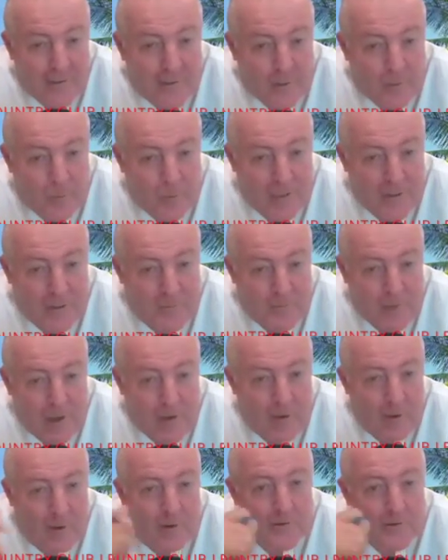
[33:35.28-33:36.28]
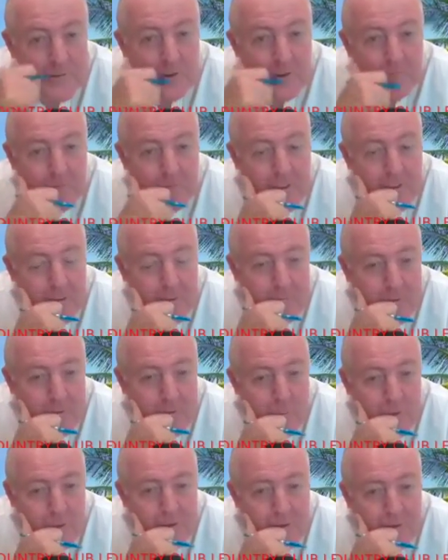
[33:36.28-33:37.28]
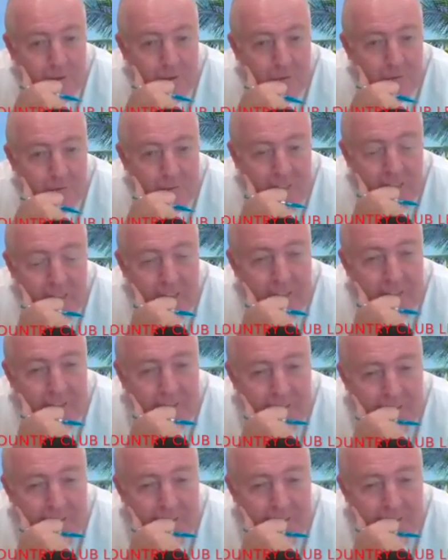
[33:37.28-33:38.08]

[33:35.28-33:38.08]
to place my orders every week or every day?